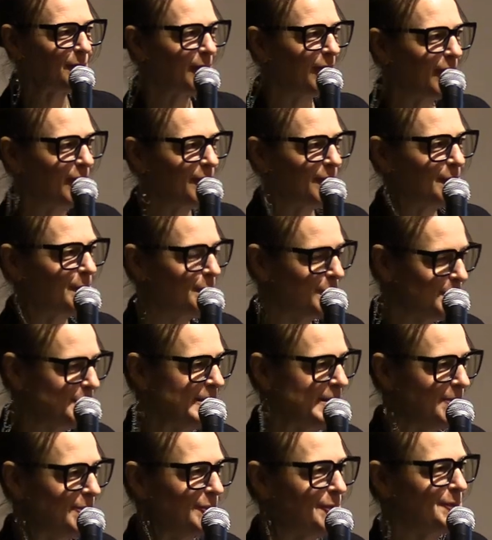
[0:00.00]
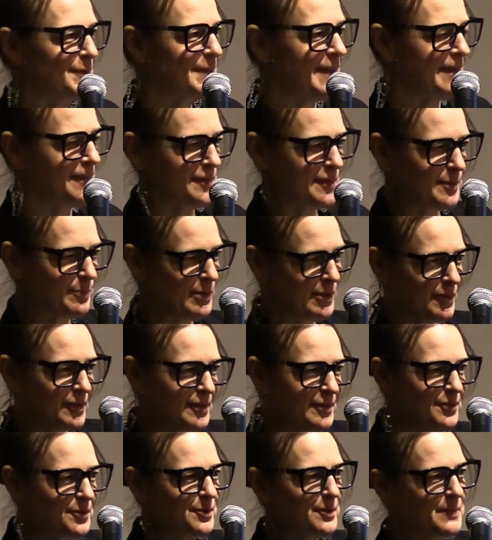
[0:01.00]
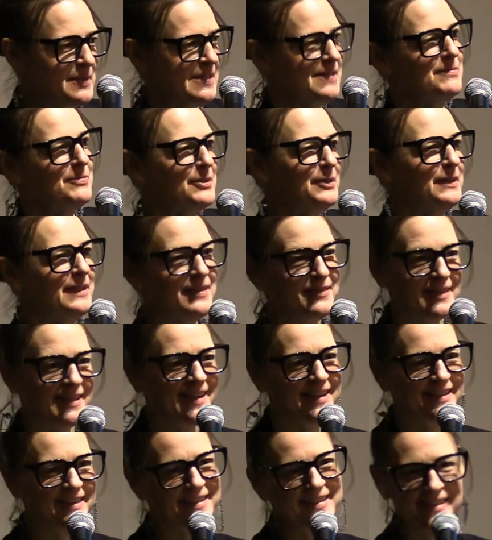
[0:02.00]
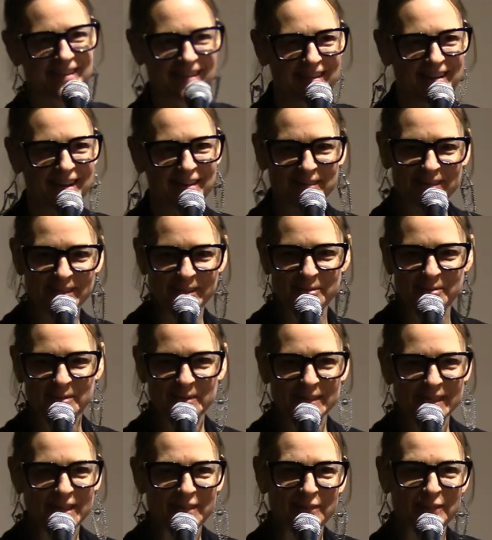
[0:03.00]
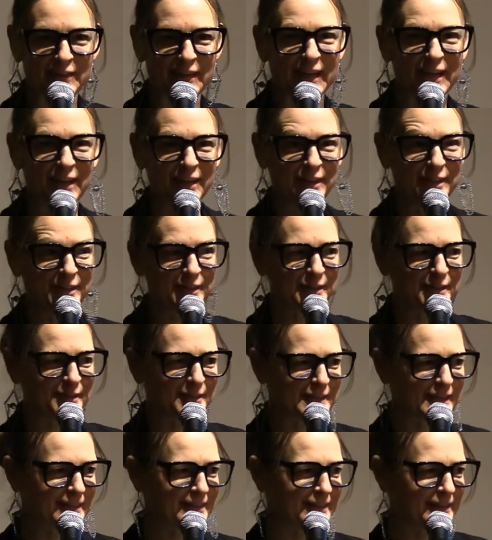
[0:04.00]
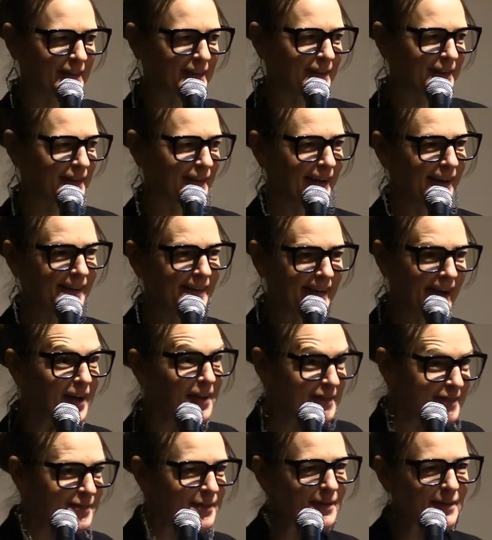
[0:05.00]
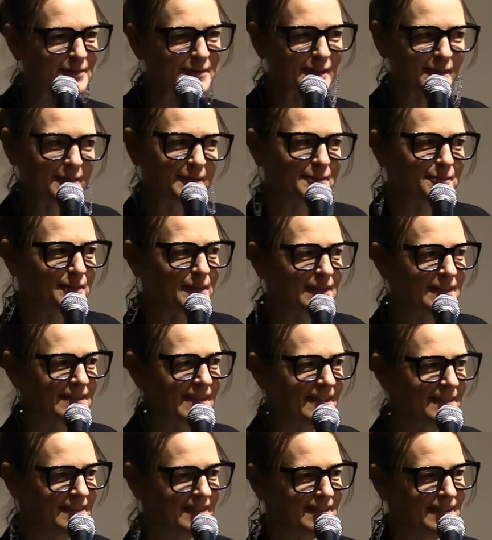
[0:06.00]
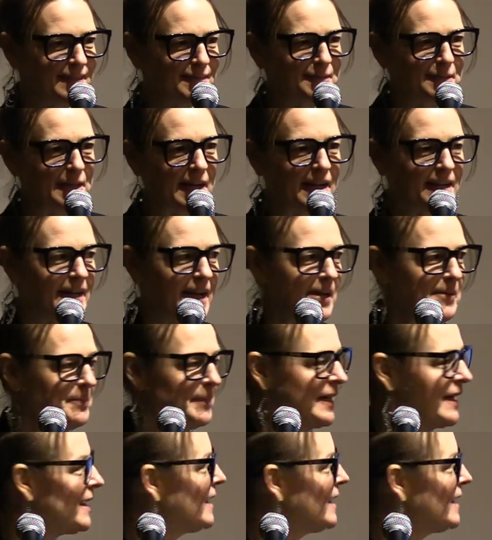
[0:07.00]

where all the cool people, like the spiritual people live. And I didn't think I was cool enough, you know, to uh, hang out. So I was always really tentative when I came.